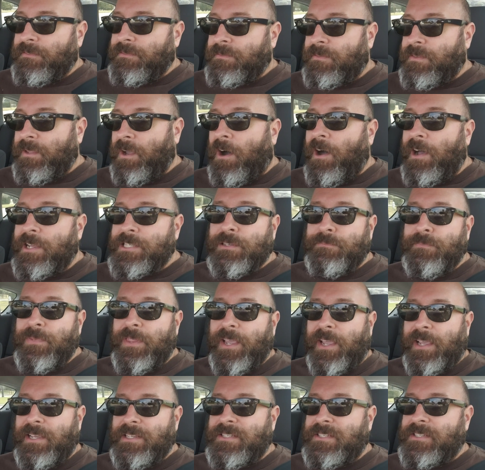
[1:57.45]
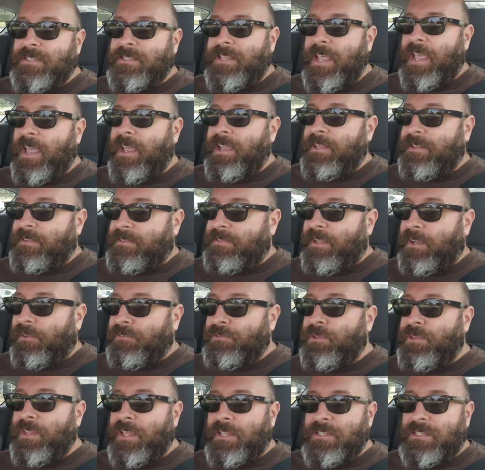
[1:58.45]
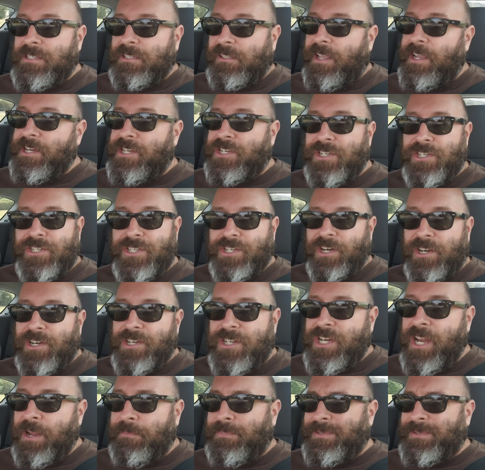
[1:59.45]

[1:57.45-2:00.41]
The awesome thing is they'll do the installation dirt cheap.